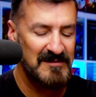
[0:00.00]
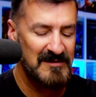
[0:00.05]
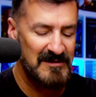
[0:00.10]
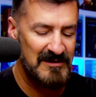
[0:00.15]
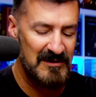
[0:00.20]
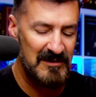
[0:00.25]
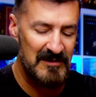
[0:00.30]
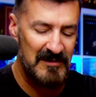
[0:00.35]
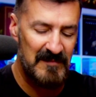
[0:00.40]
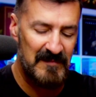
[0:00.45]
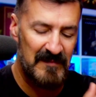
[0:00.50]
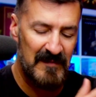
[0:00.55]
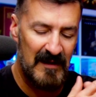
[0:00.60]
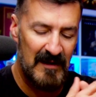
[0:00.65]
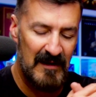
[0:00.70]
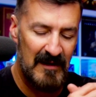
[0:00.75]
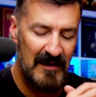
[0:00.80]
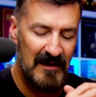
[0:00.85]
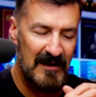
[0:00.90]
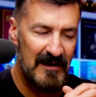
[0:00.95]
So,
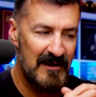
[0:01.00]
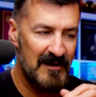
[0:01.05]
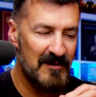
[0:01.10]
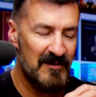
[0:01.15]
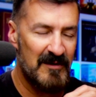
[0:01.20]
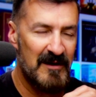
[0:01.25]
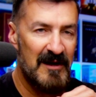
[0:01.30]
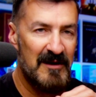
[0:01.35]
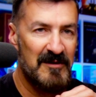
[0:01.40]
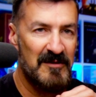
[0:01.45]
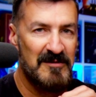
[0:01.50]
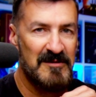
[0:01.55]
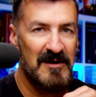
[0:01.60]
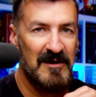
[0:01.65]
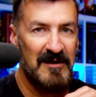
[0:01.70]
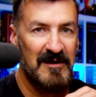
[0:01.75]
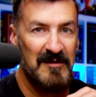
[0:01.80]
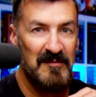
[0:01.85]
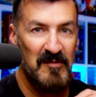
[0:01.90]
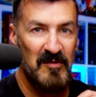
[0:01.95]
now you're
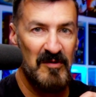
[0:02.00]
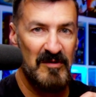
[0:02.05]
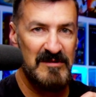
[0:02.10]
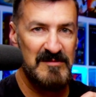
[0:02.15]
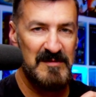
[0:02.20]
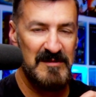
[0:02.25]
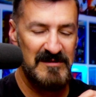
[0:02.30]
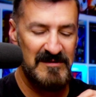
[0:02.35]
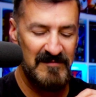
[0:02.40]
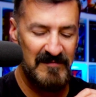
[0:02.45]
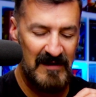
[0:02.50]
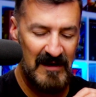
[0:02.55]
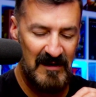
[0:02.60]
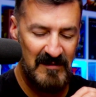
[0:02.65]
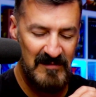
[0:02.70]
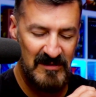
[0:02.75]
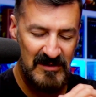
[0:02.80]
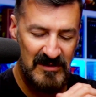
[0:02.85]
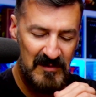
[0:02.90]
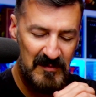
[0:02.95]
talking a more expensive
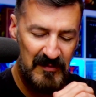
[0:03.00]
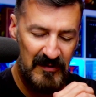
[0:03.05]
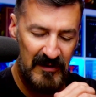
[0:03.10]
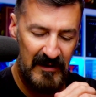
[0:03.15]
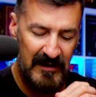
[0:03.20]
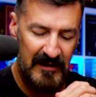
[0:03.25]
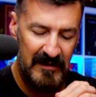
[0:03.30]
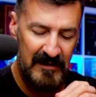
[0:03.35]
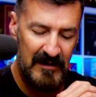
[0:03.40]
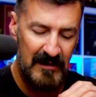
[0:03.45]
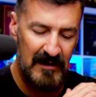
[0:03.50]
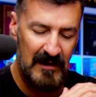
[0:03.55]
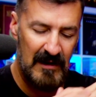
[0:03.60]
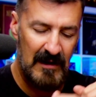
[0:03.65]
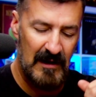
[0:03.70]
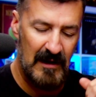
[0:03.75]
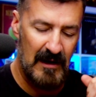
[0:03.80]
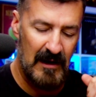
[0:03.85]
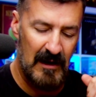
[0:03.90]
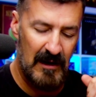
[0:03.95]
game just to play.
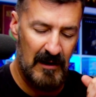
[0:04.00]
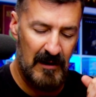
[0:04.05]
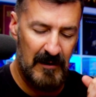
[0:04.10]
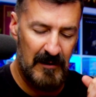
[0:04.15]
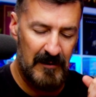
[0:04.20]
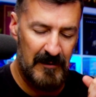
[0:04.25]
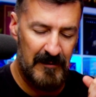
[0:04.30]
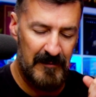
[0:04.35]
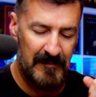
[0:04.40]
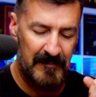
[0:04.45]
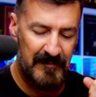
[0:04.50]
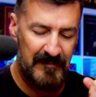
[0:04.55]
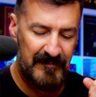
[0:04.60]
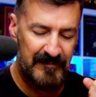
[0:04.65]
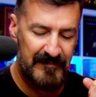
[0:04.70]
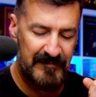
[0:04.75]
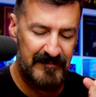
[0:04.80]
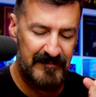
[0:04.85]
So,